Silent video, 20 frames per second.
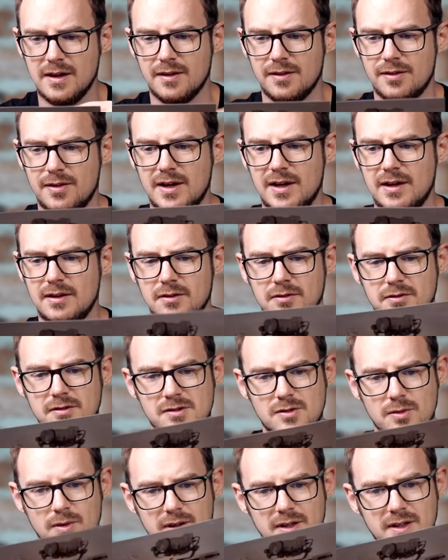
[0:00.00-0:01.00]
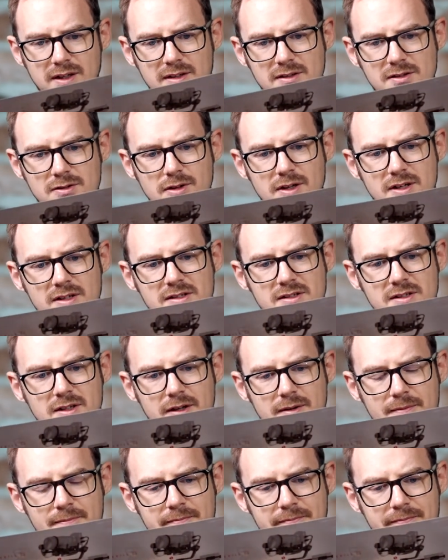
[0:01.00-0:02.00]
That looks quite interesting.